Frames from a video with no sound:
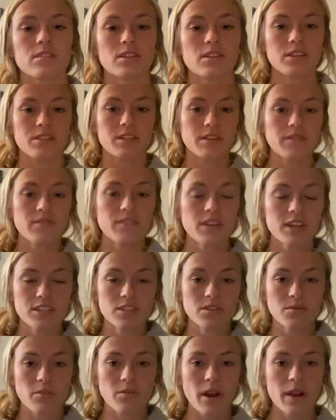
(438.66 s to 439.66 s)
the
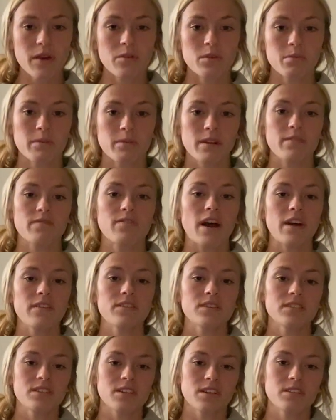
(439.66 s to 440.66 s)
deflation rate would be 5
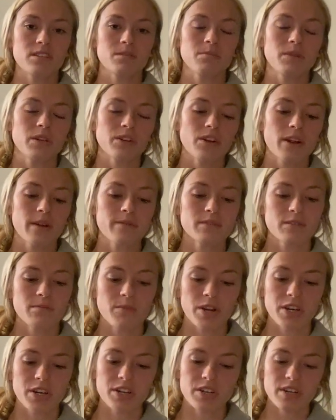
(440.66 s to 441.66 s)
to 6 milligrams of
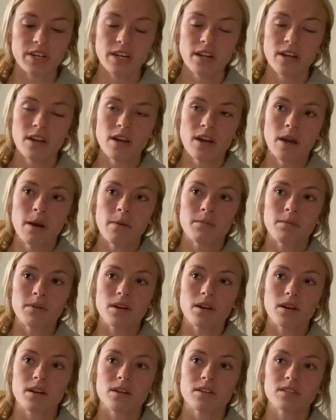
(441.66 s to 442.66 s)
mercury
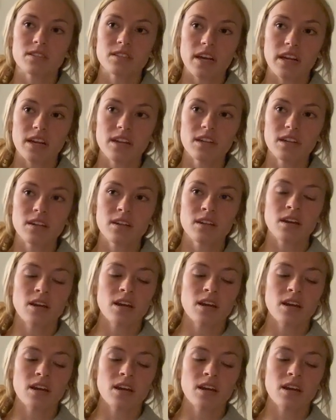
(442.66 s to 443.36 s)
per second,